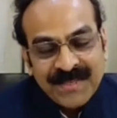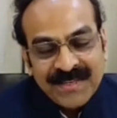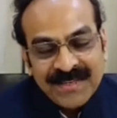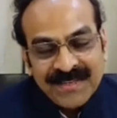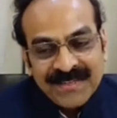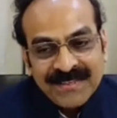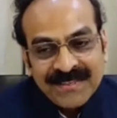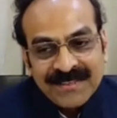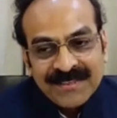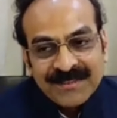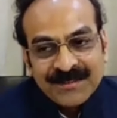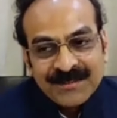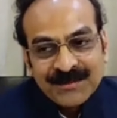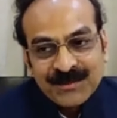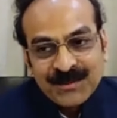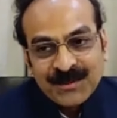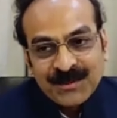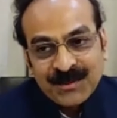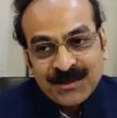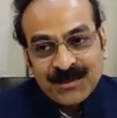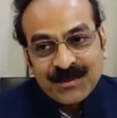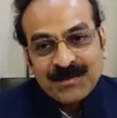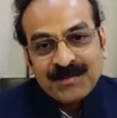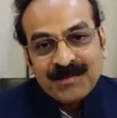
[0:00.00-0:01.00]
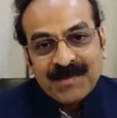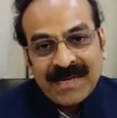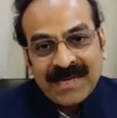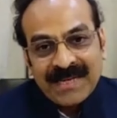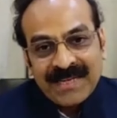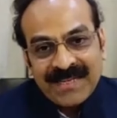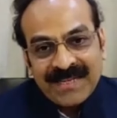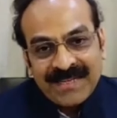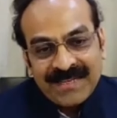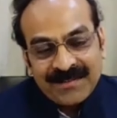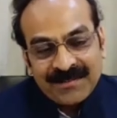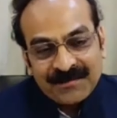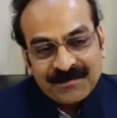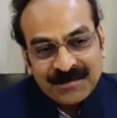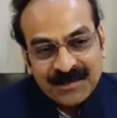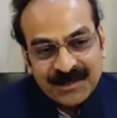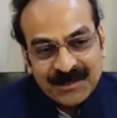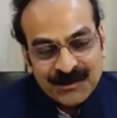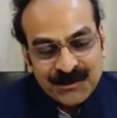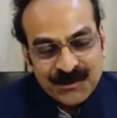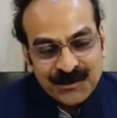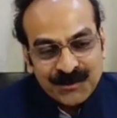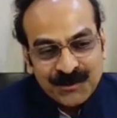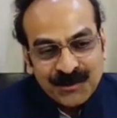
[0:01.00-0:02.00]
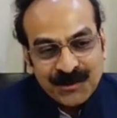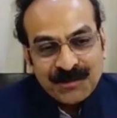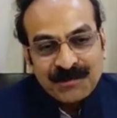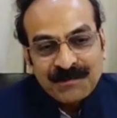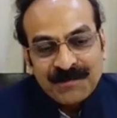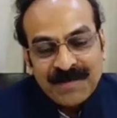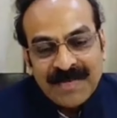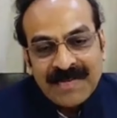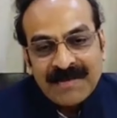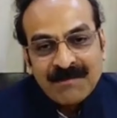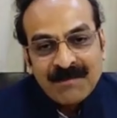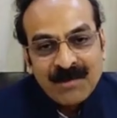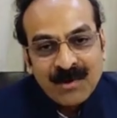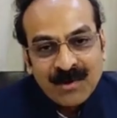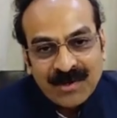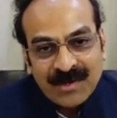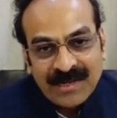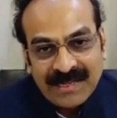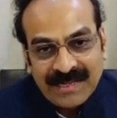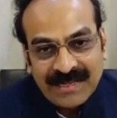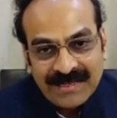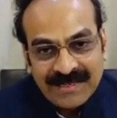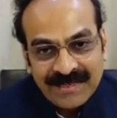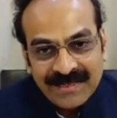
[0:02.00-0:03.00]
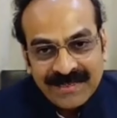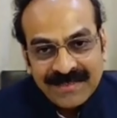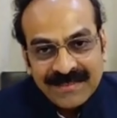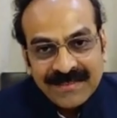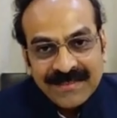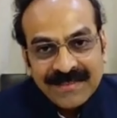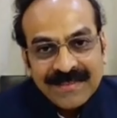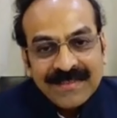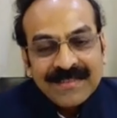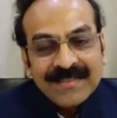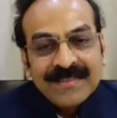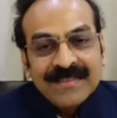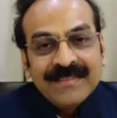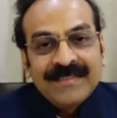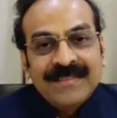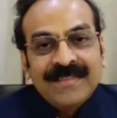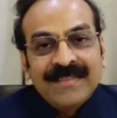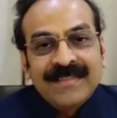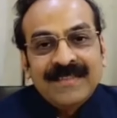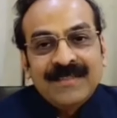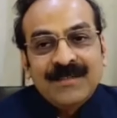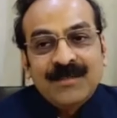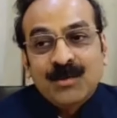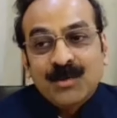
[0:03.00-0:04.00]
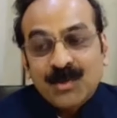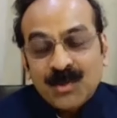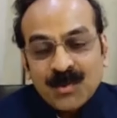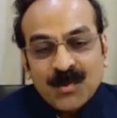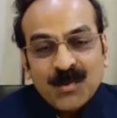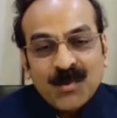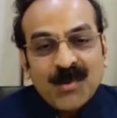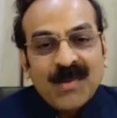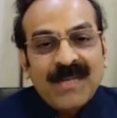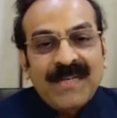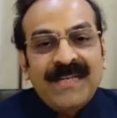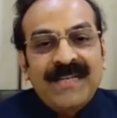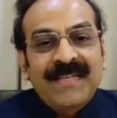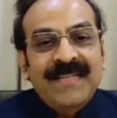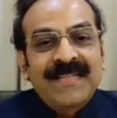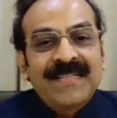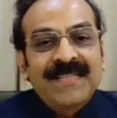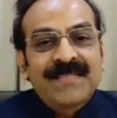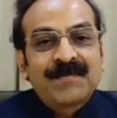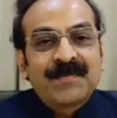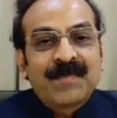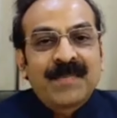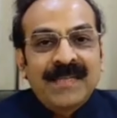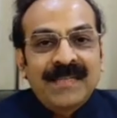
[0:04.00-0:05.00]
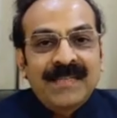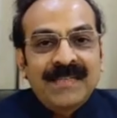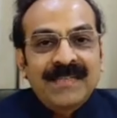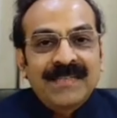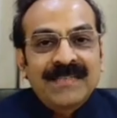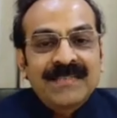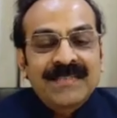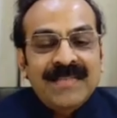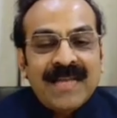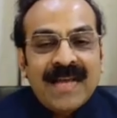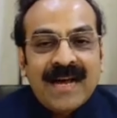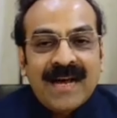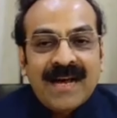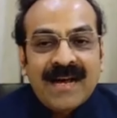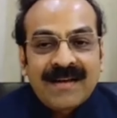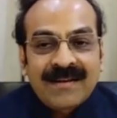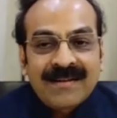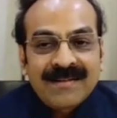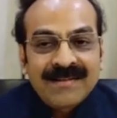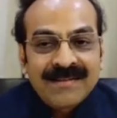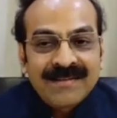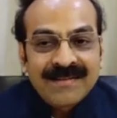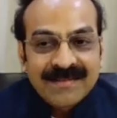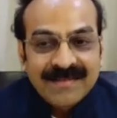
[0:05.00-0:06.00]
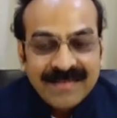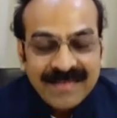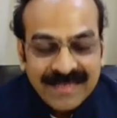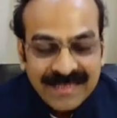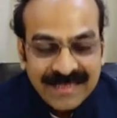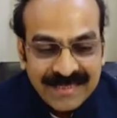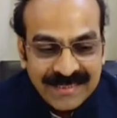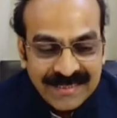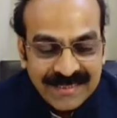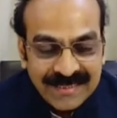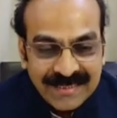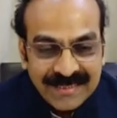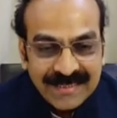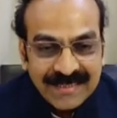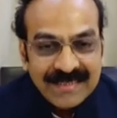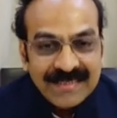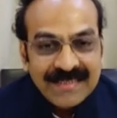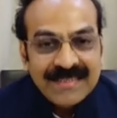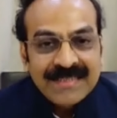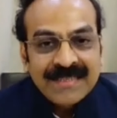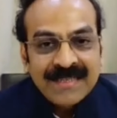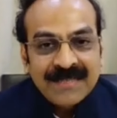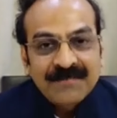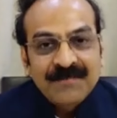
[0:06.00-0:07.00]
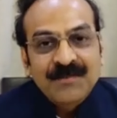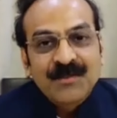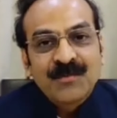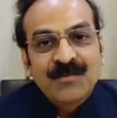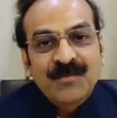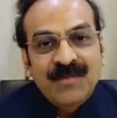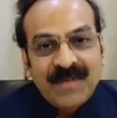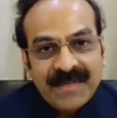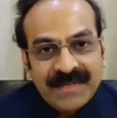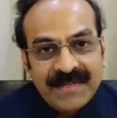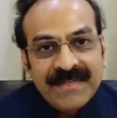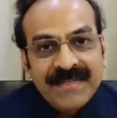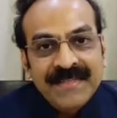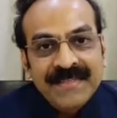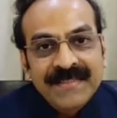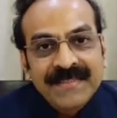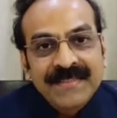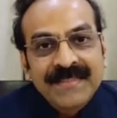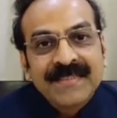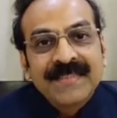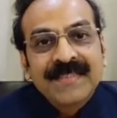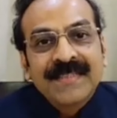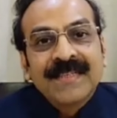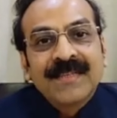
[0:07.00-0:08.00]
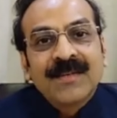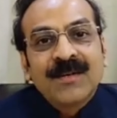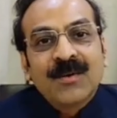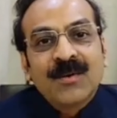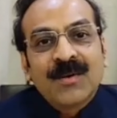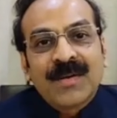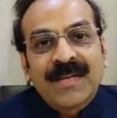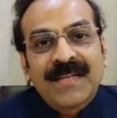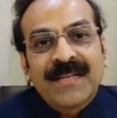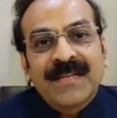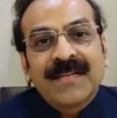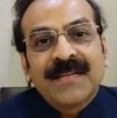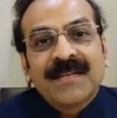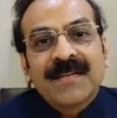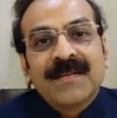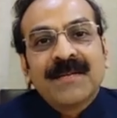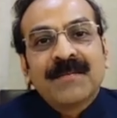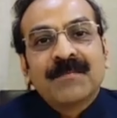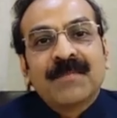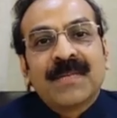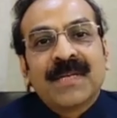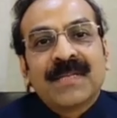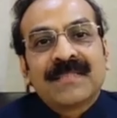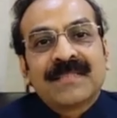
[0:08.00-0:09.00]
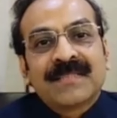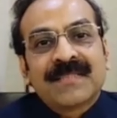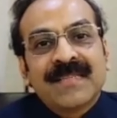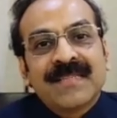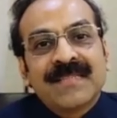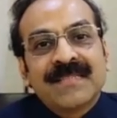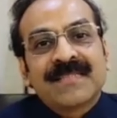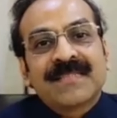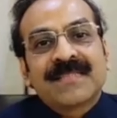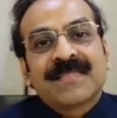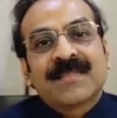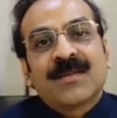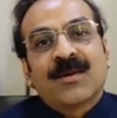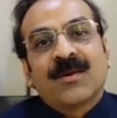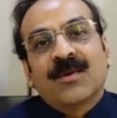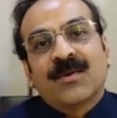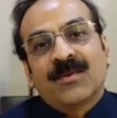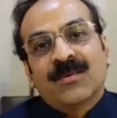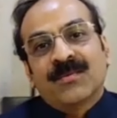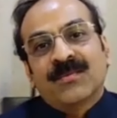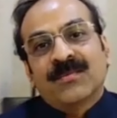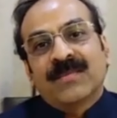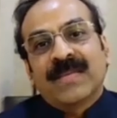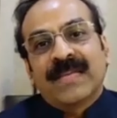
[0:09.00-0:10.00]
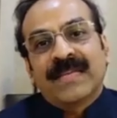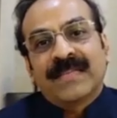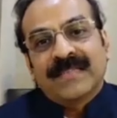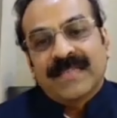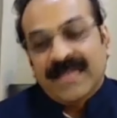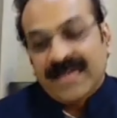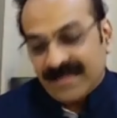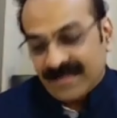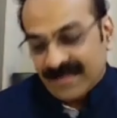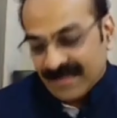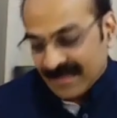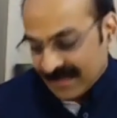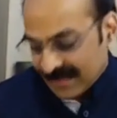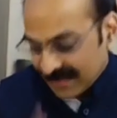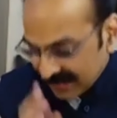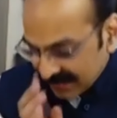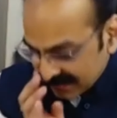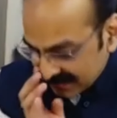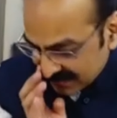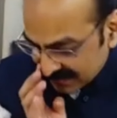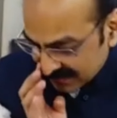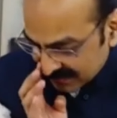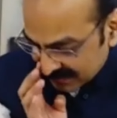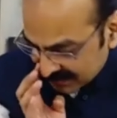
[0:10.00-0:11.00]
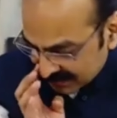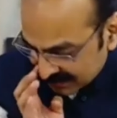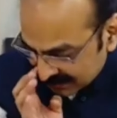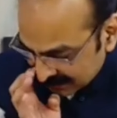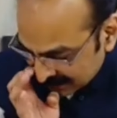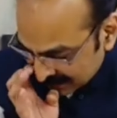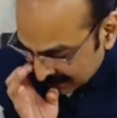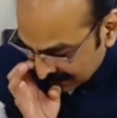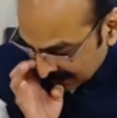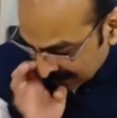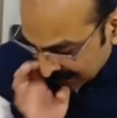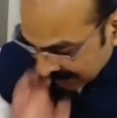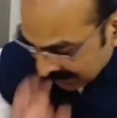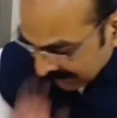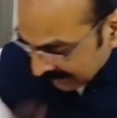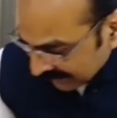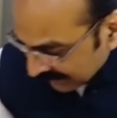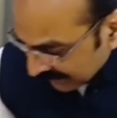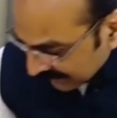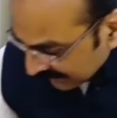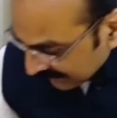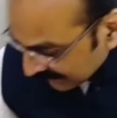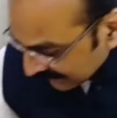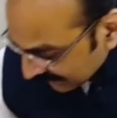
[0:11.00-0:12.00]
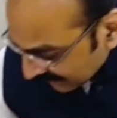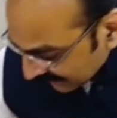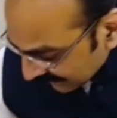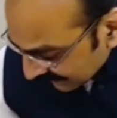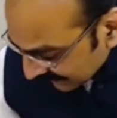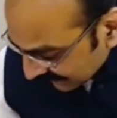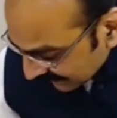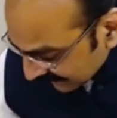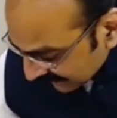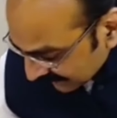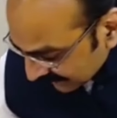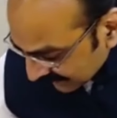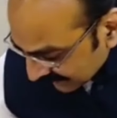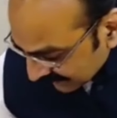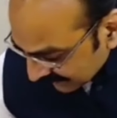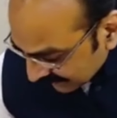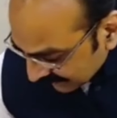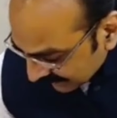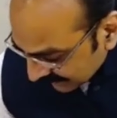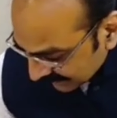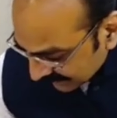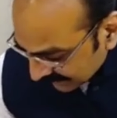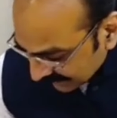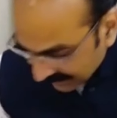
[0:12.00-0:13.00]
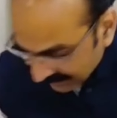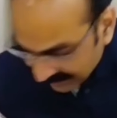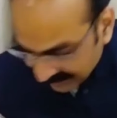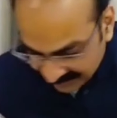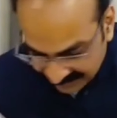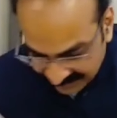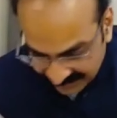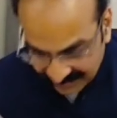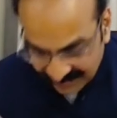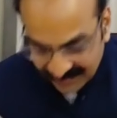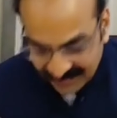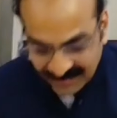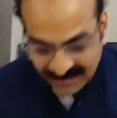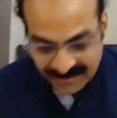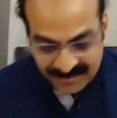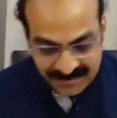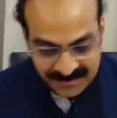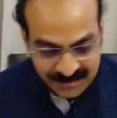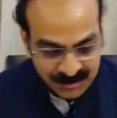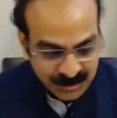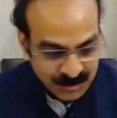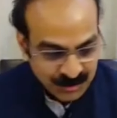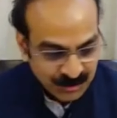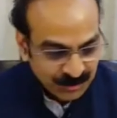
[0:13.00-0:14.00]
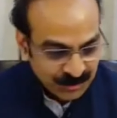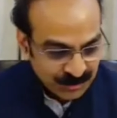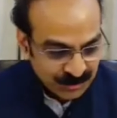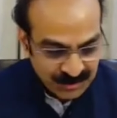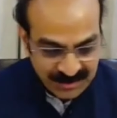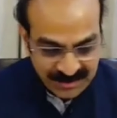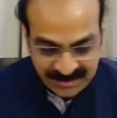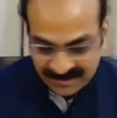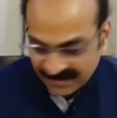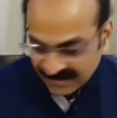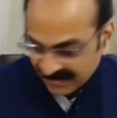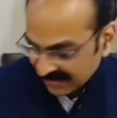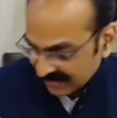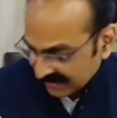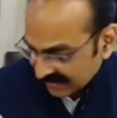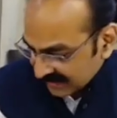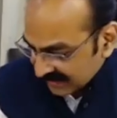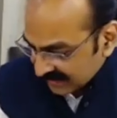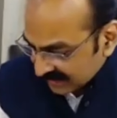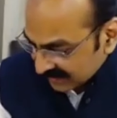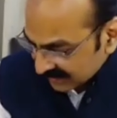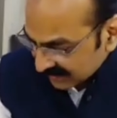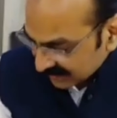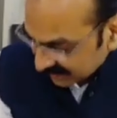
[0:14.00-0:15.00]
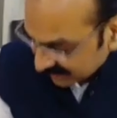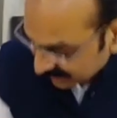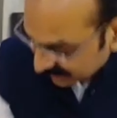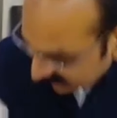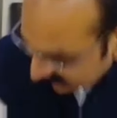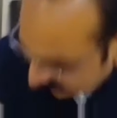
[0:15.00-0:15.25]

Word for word: So by virtue of being more rarer, the yeah. good quality spinels are really really tough to find. Okay, yeah. but since oh that, that necklace, I can I can I I think I can show you that necklace. Oh